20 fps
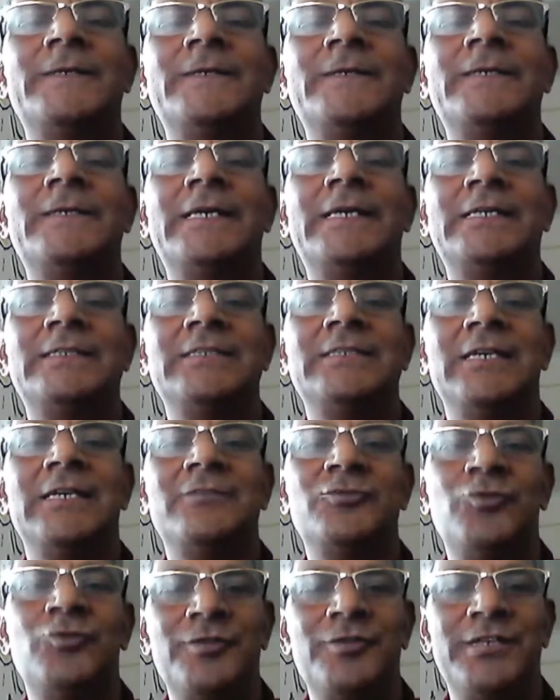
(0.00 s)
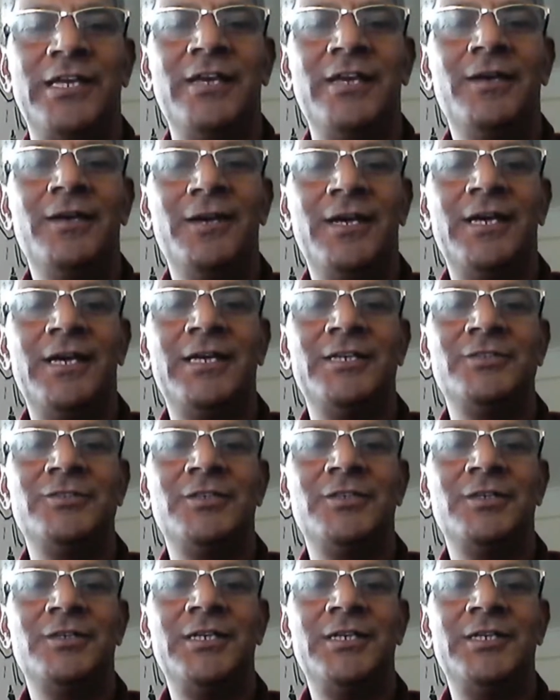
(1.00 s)
as daunting as
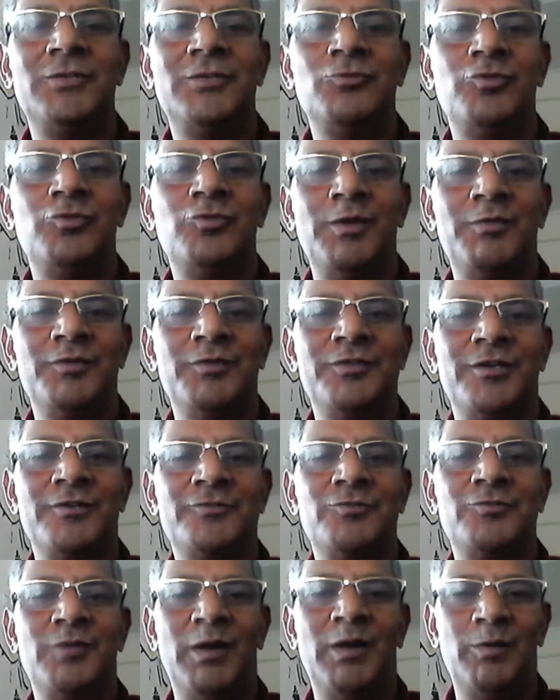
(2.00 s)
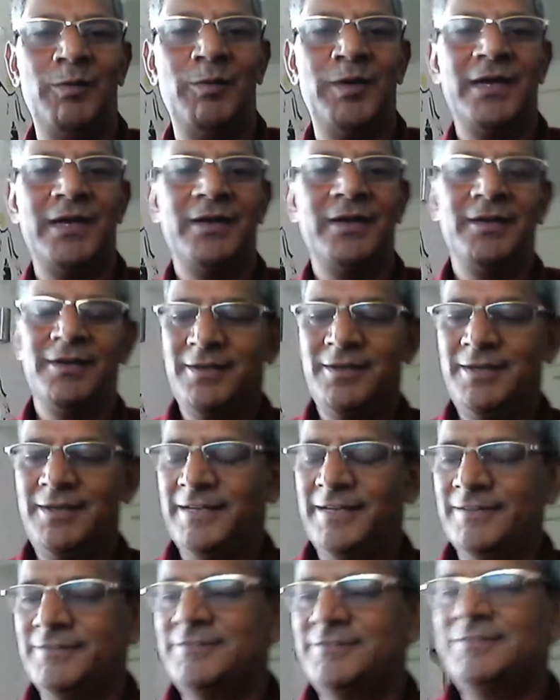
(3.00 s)
it used to be with us when we were
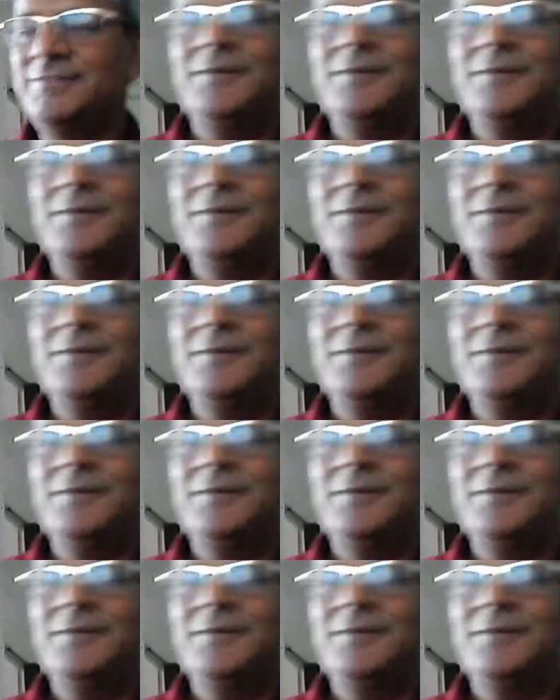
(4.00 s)
kids,